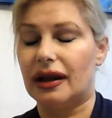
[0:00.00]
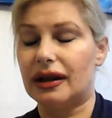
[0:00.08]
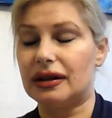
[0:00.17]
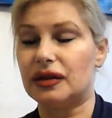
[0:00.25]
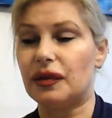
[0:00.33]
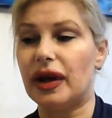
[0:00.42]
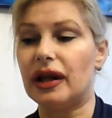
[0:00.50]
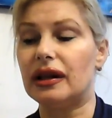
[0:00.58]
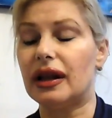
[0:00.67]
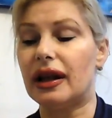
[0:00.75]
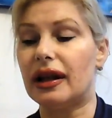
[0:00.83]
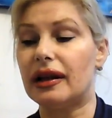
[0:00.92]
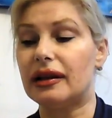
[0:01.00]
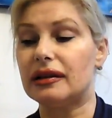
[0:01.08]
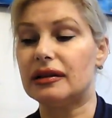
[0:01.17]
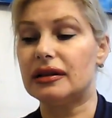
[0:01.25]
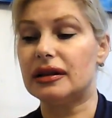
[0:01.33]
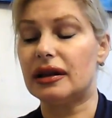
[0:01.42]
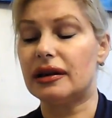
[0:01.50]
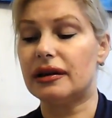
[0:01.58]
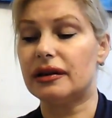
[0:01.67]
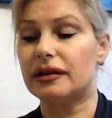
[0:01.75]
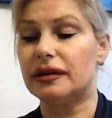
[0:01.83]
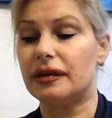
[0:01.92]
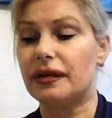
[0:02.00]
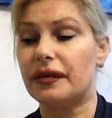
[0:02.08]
as well as the